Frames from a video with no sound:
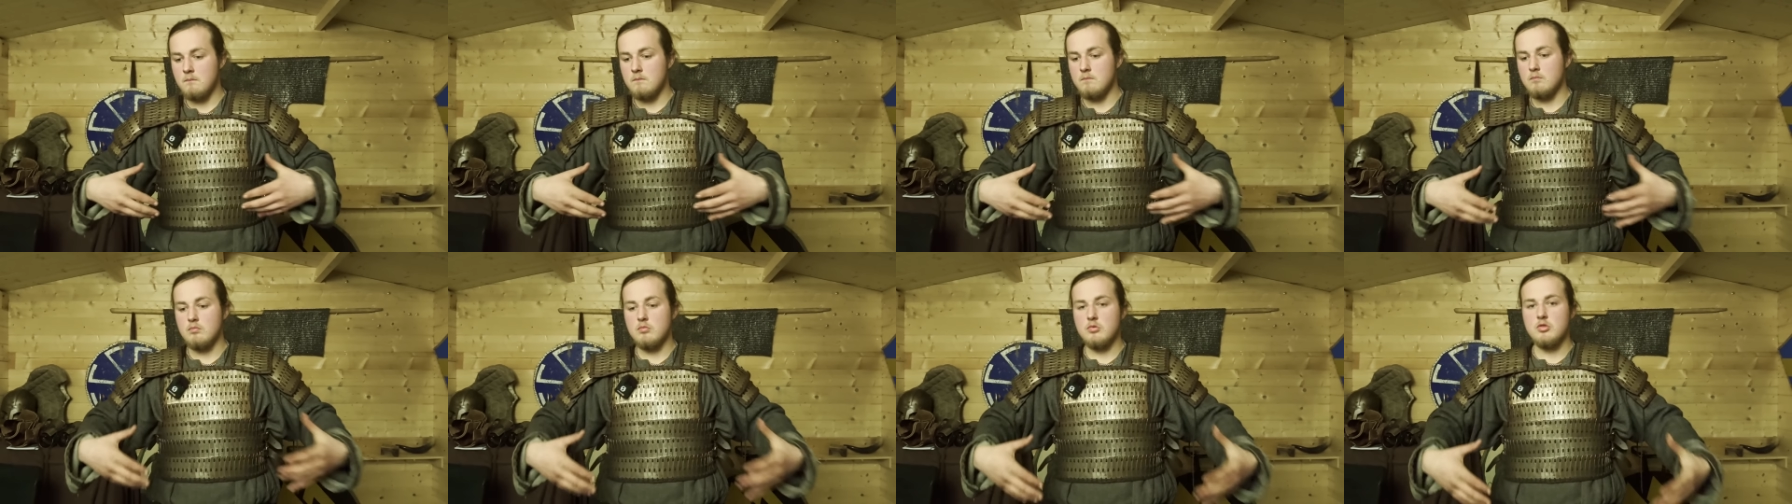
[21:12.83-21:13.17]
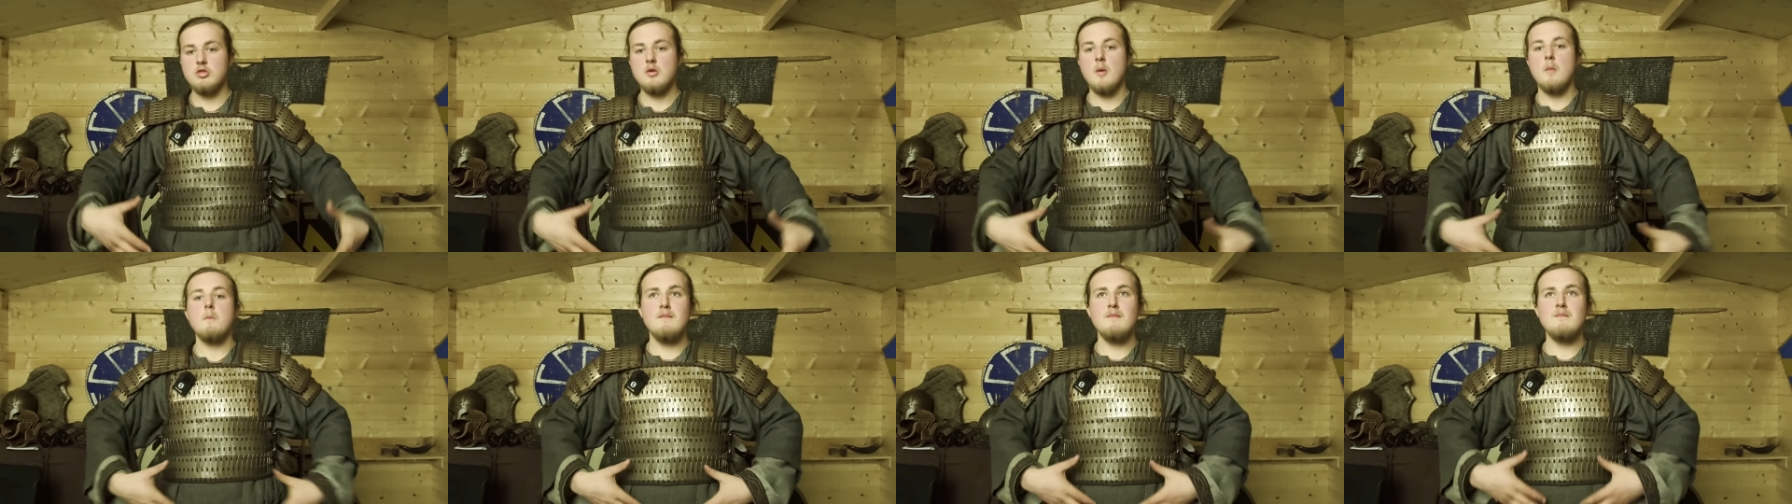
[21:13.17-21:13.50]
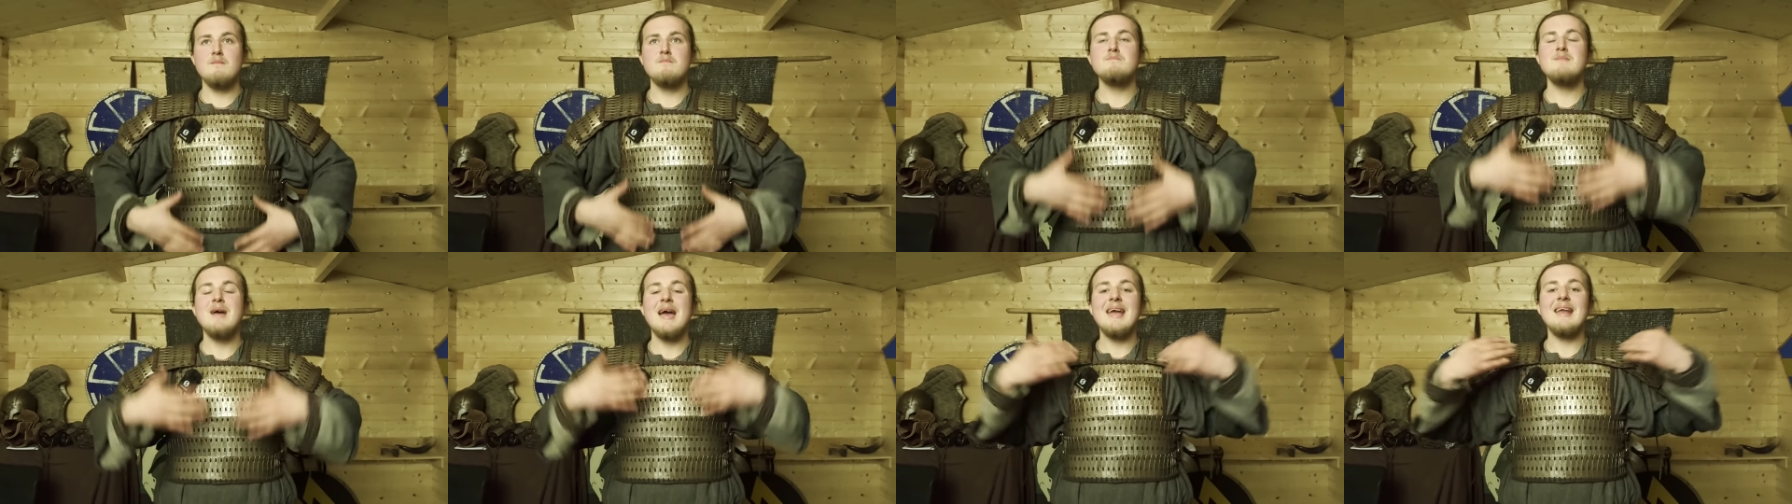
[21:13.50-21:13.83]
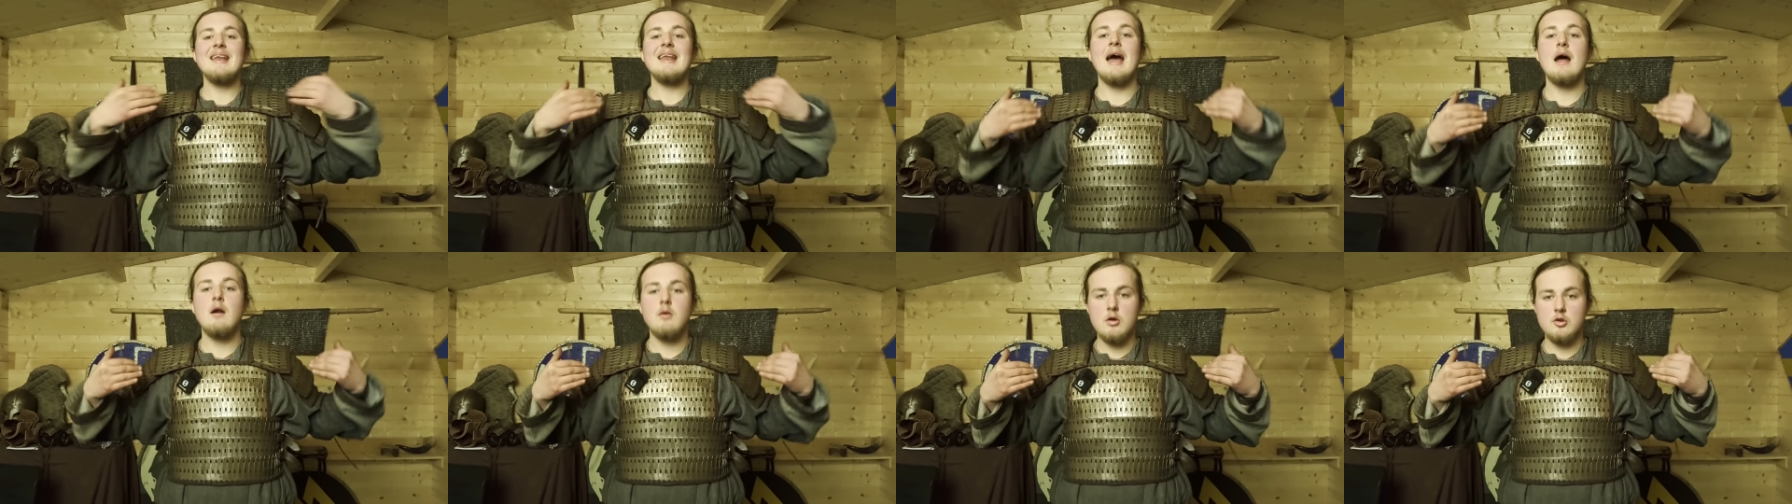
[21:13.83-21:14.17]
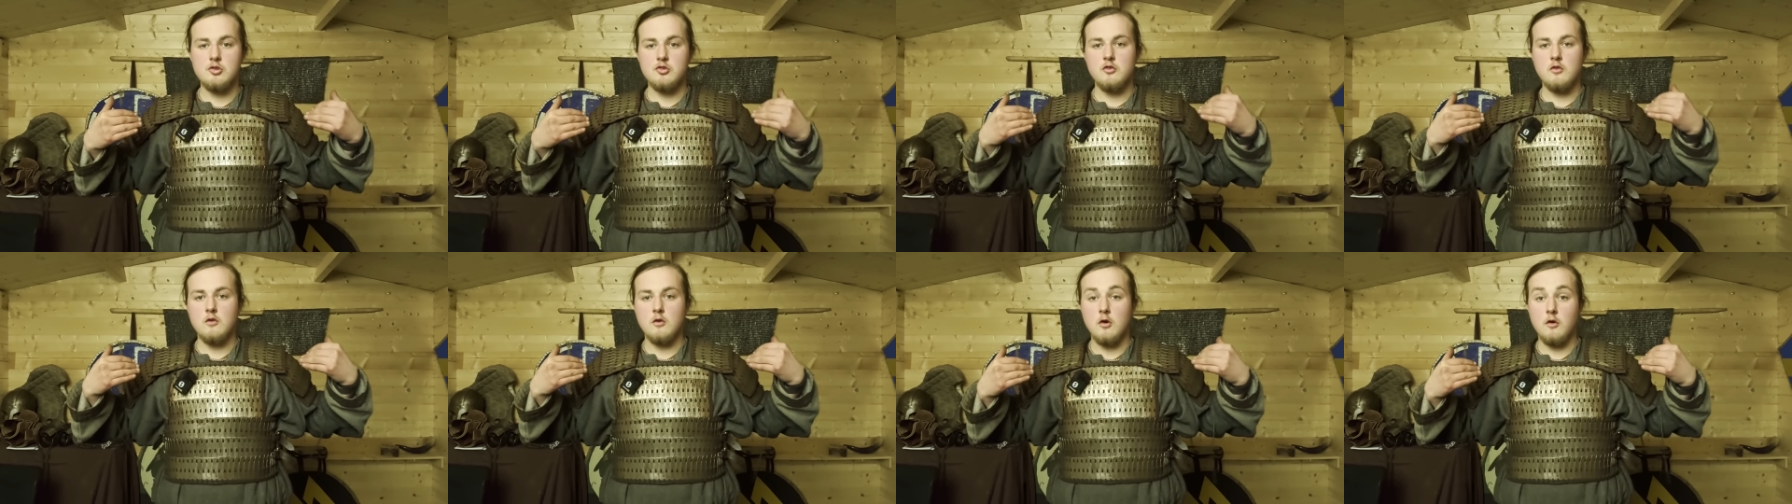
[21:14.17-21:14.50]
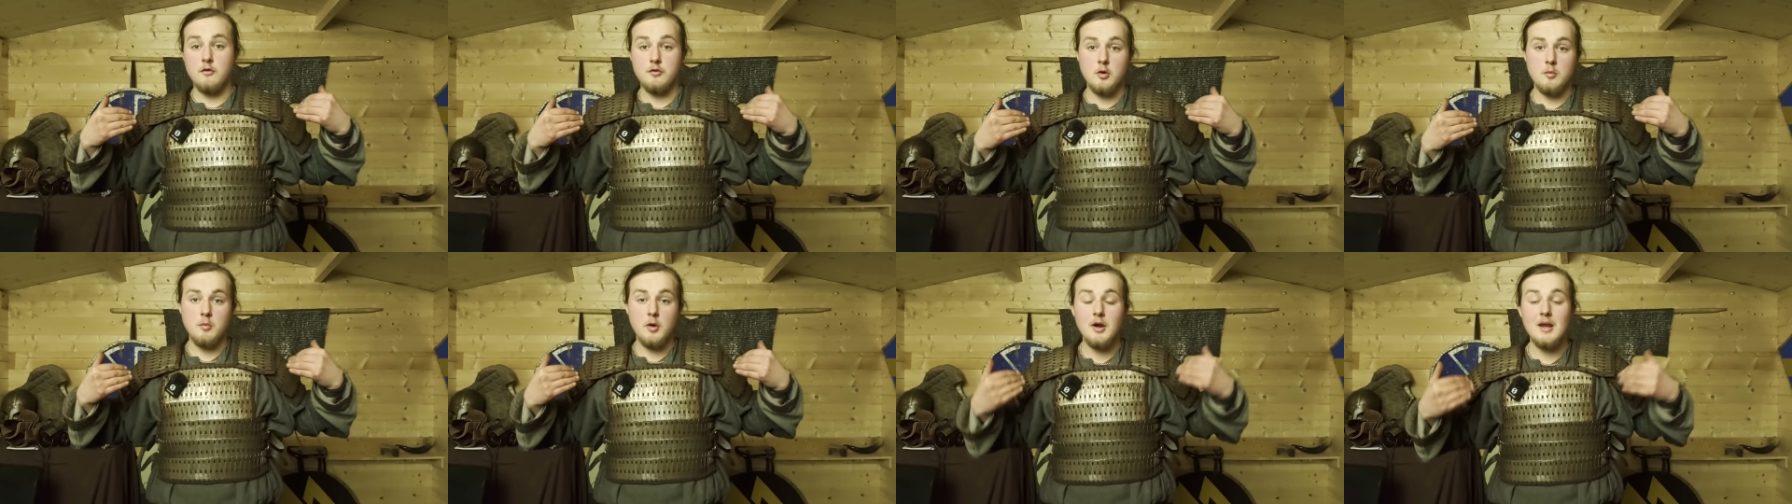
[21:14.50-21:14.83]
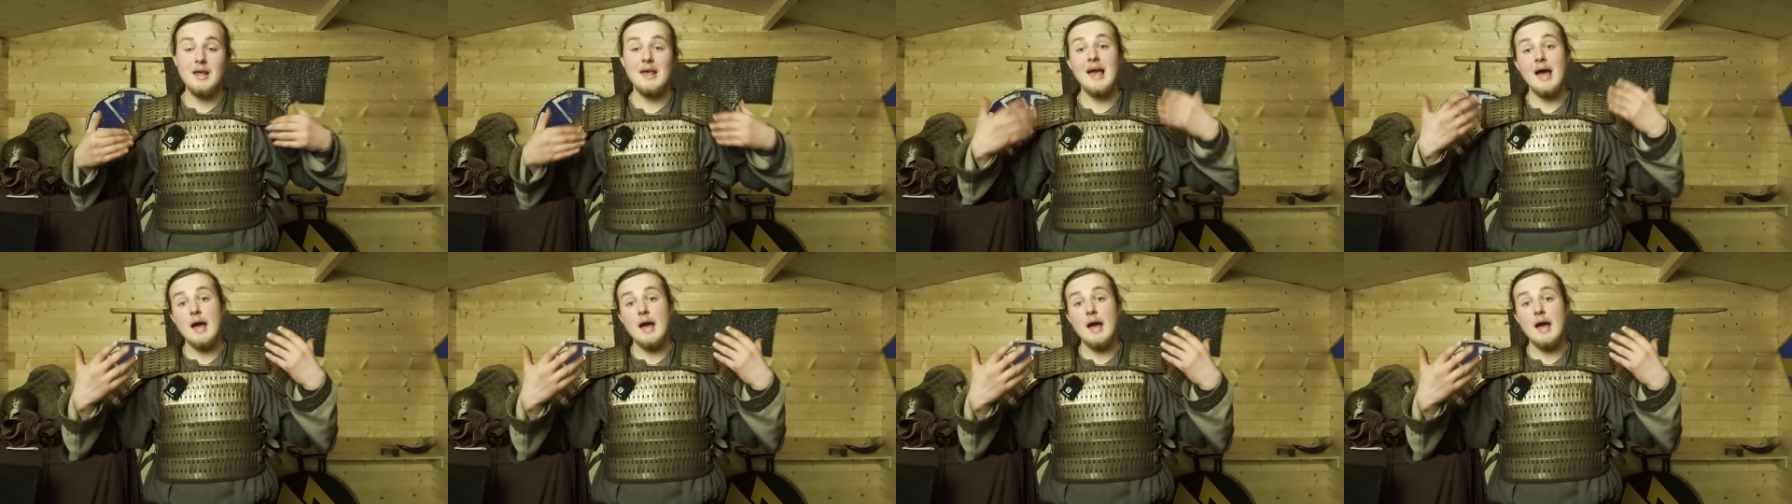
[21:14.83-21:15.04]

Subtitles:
the main areas of your body,